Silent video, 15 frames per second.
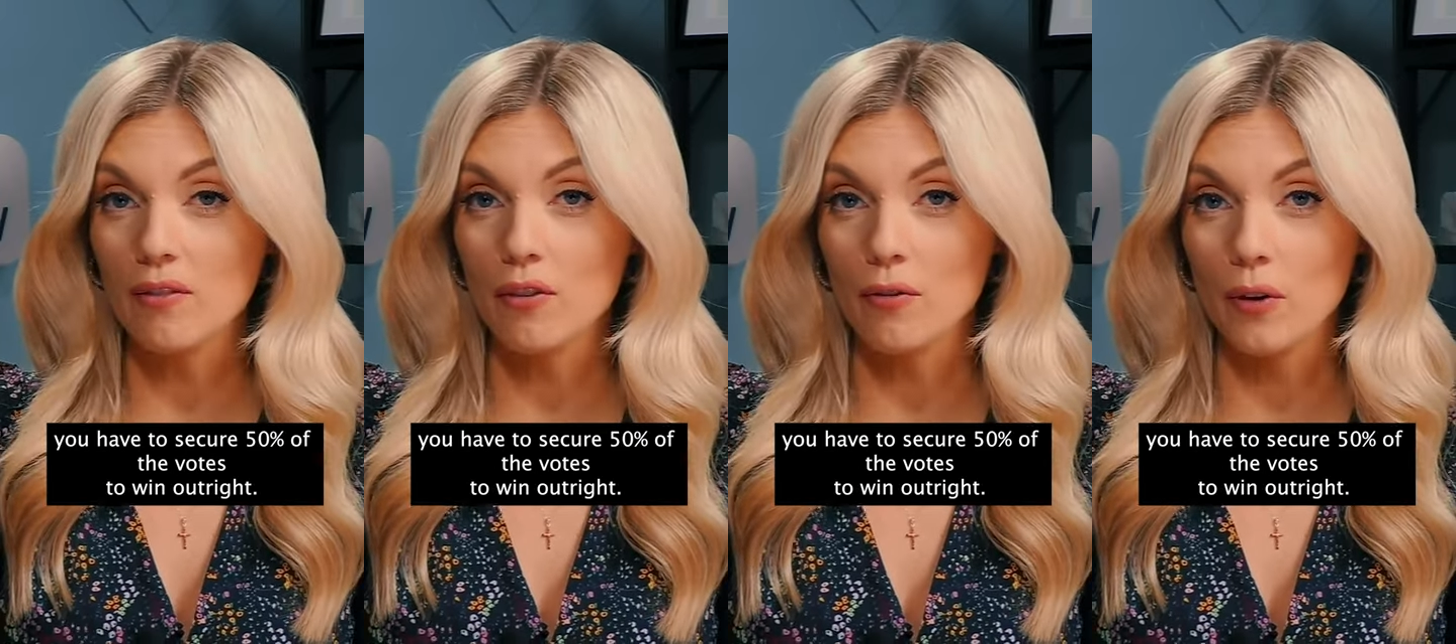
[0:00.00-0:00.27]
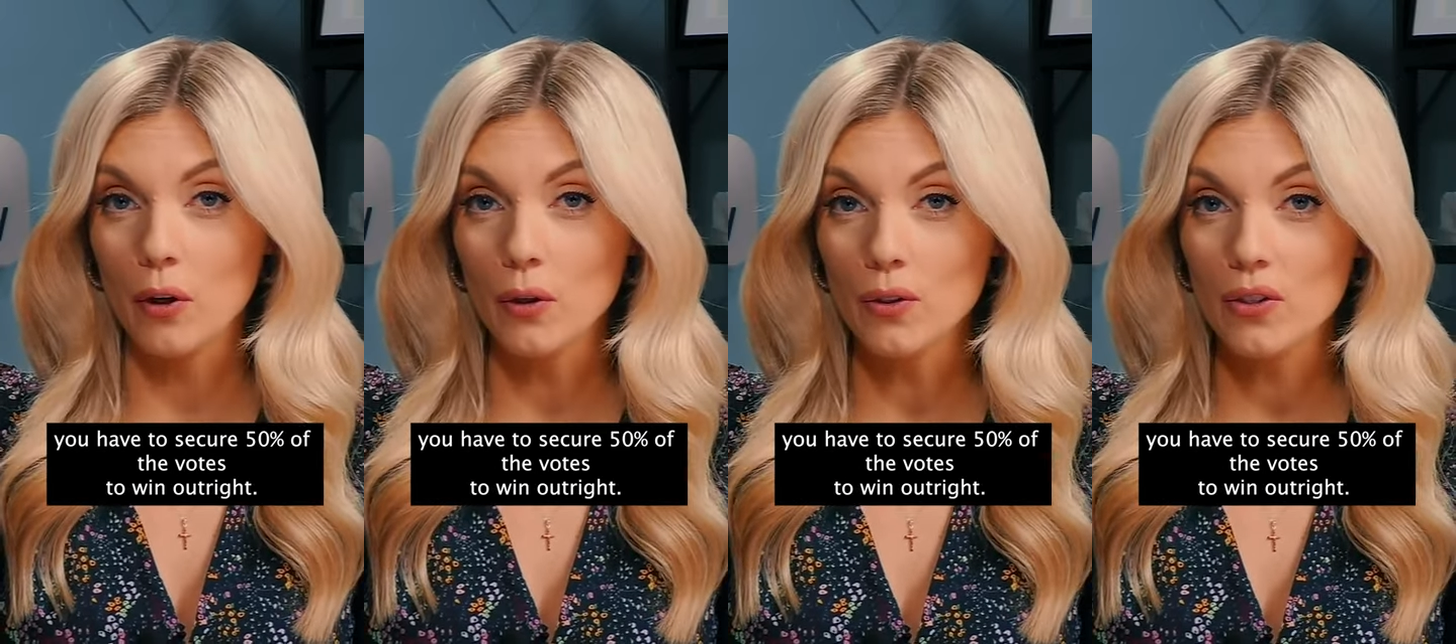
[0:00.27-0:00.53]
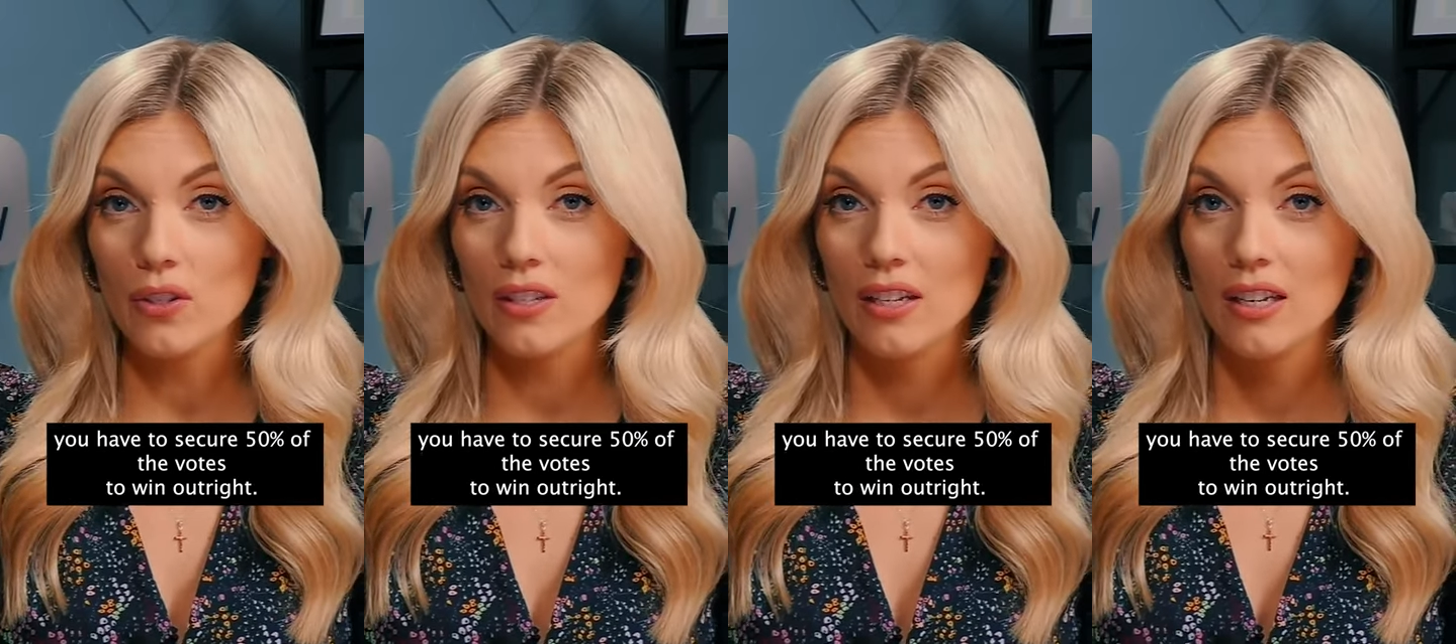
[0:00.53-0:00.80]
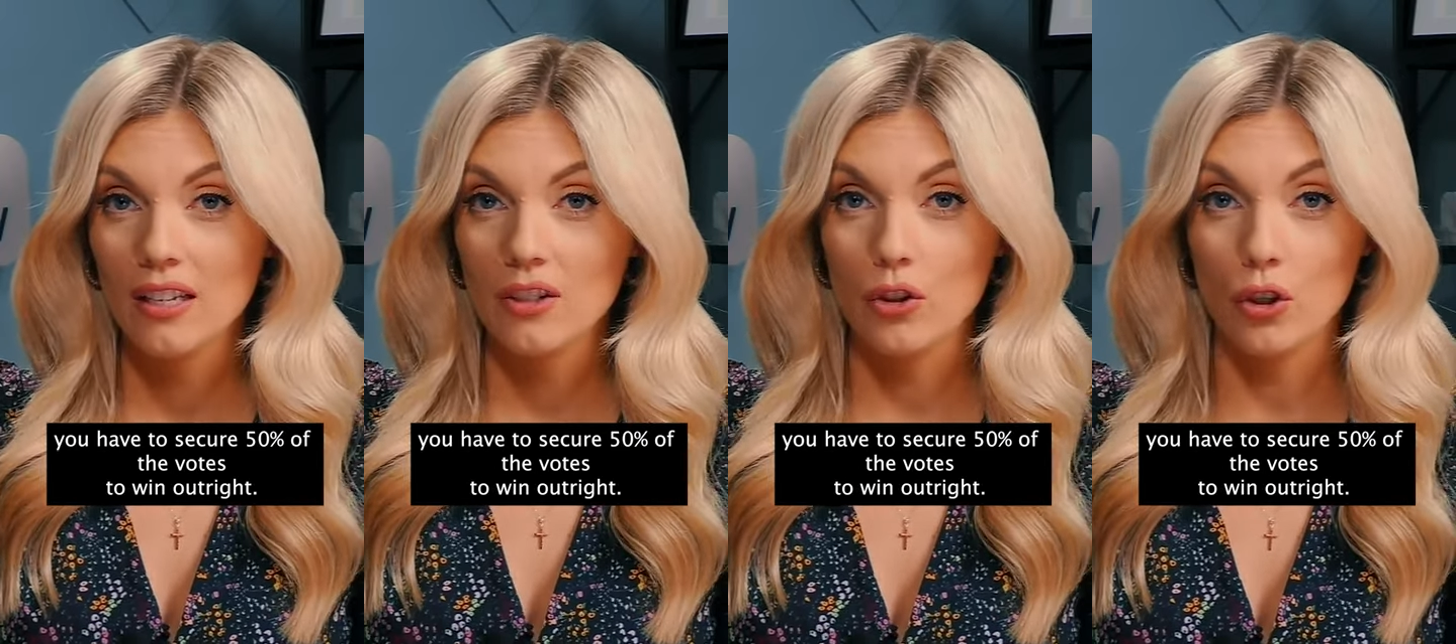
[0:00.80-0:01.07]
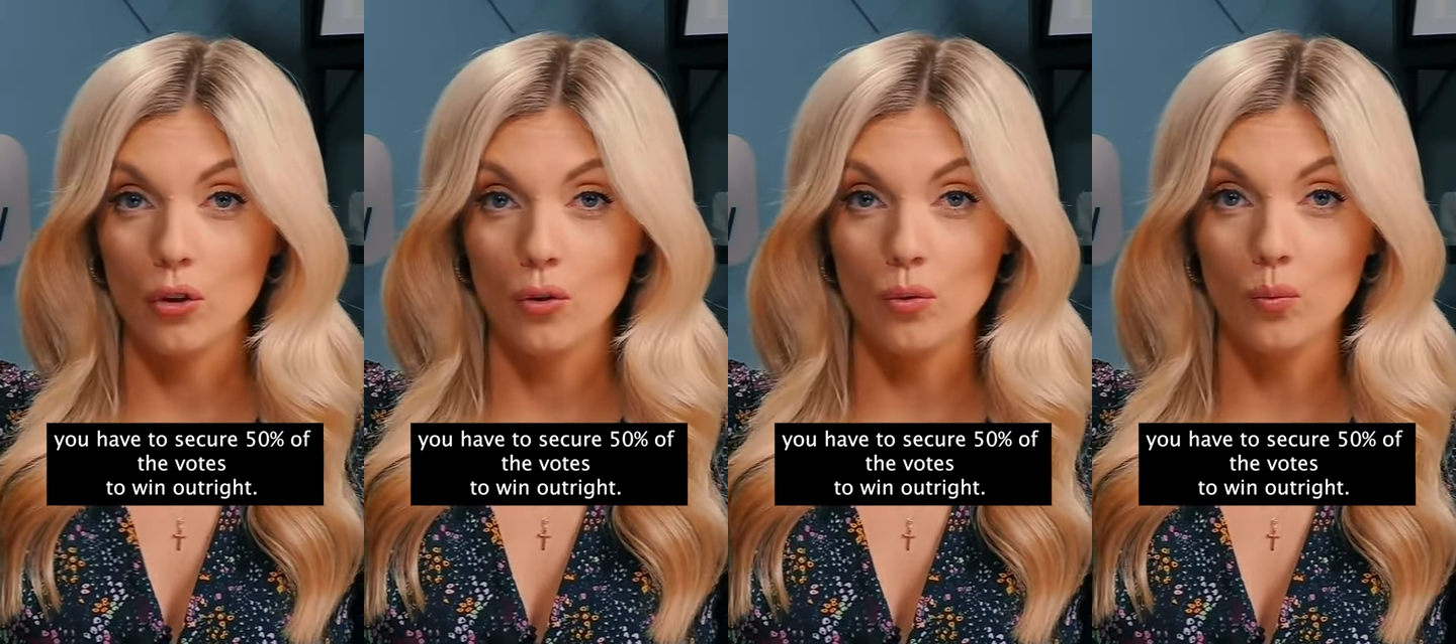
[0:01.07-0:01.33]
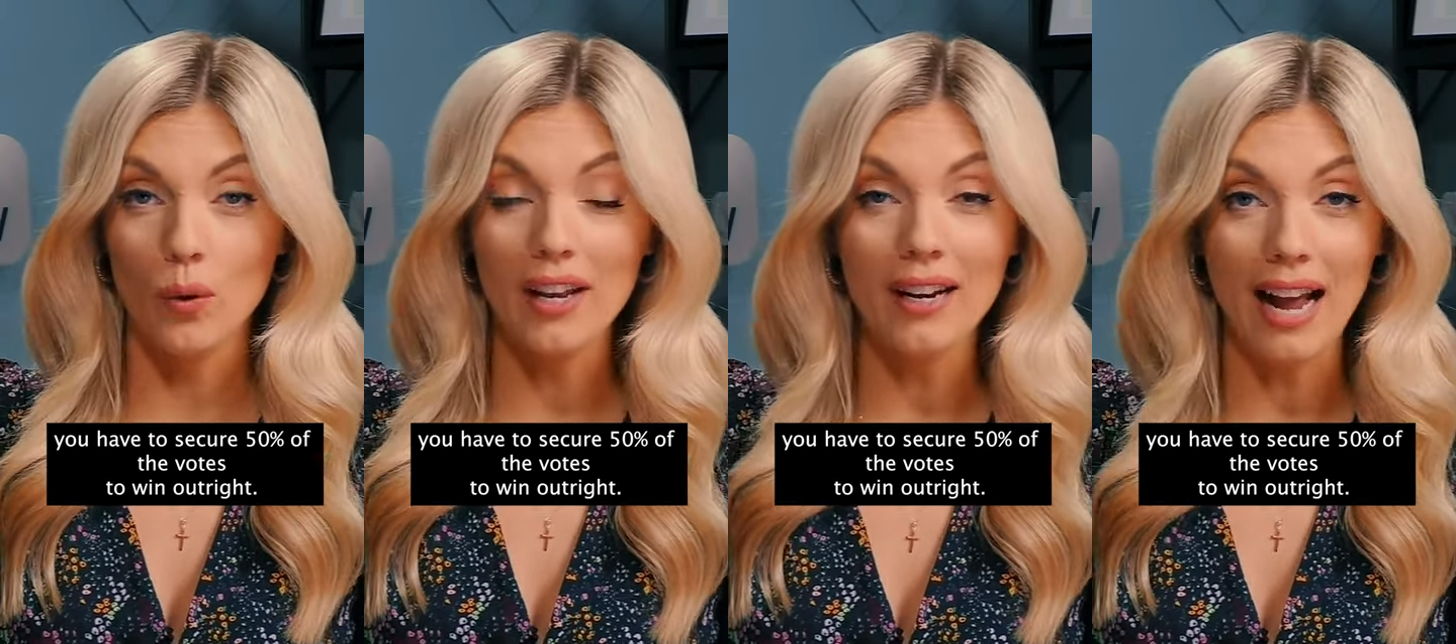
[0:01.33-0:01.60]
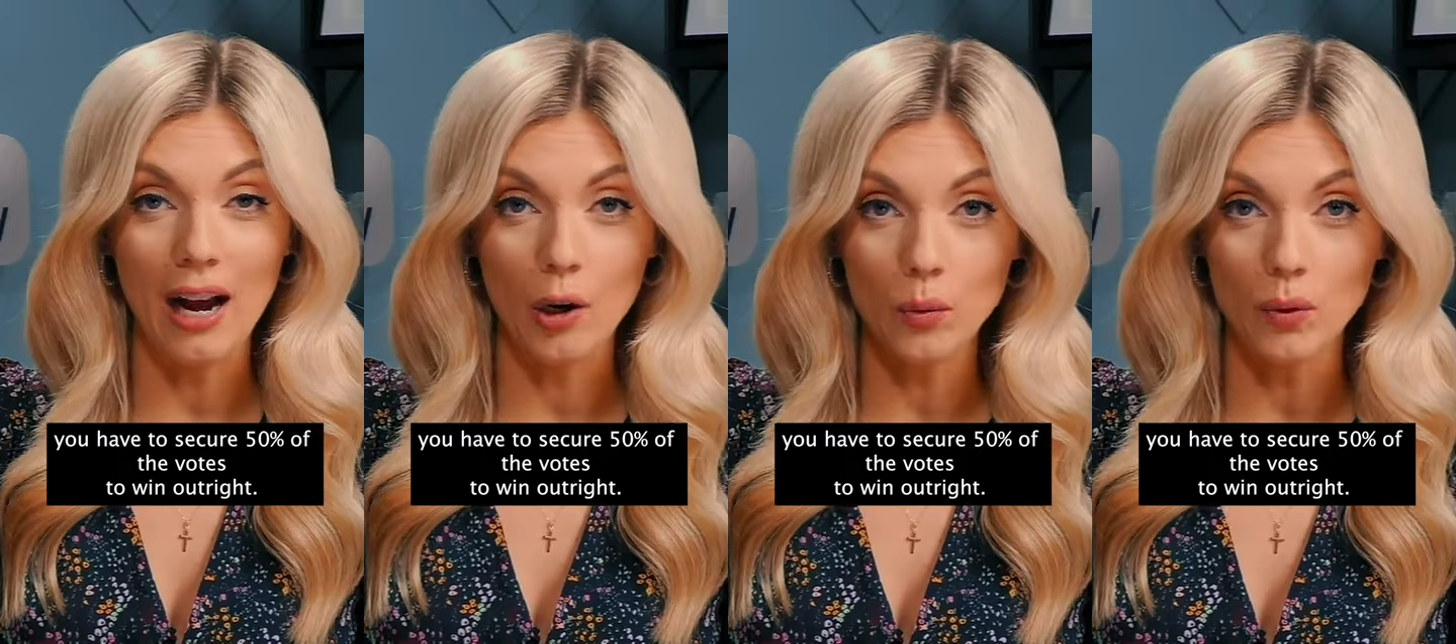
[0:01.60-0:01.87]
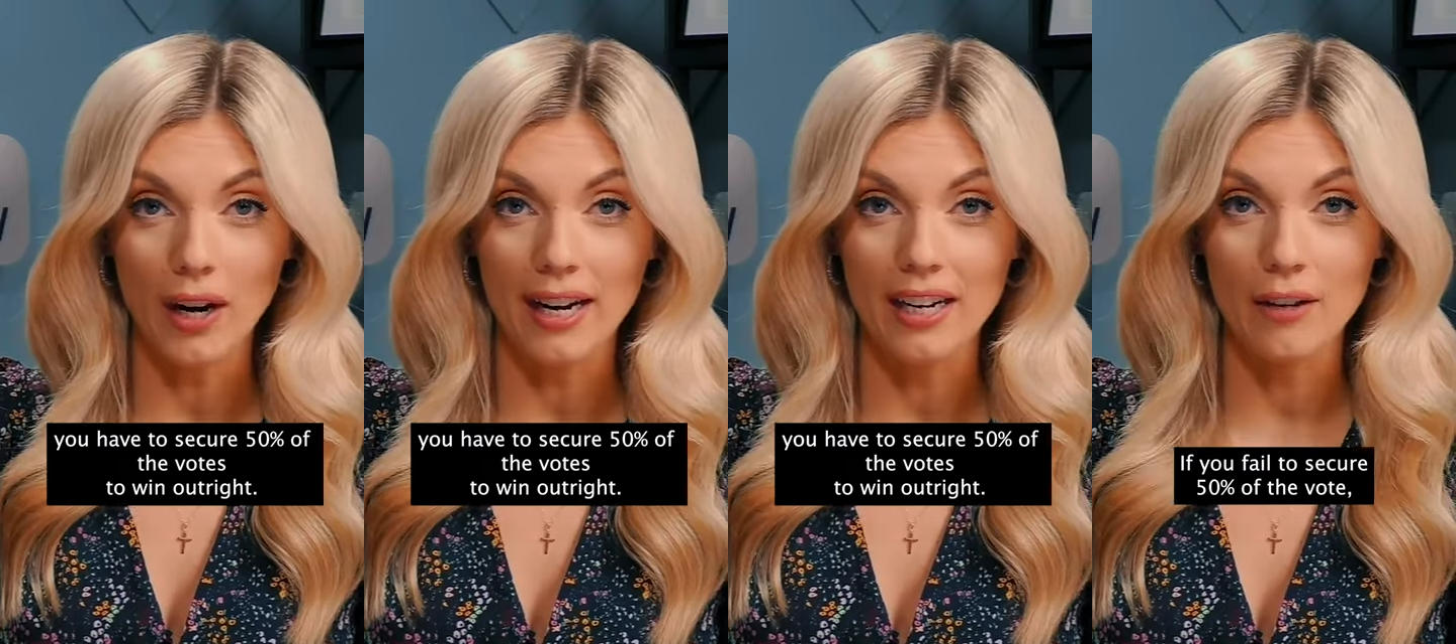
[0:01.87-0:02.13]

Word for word: of the votes to win outright.